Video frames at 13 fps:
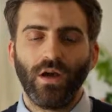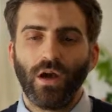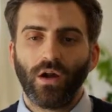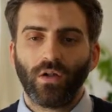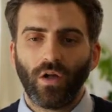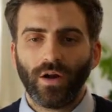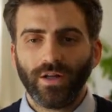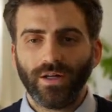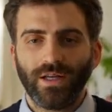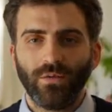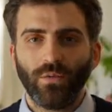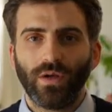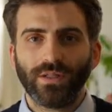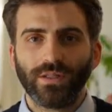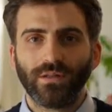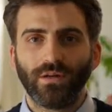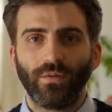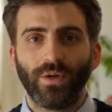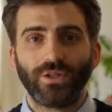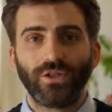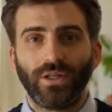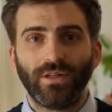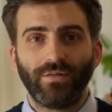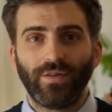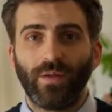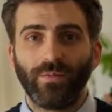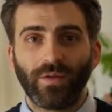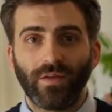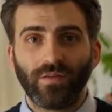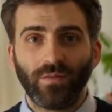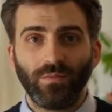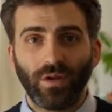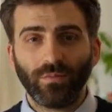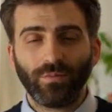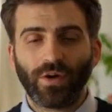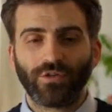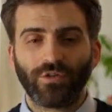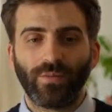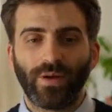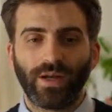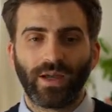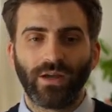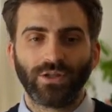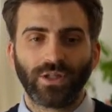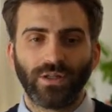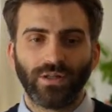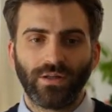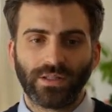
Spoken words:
Clonidine was originally developed as a blood pressure medication.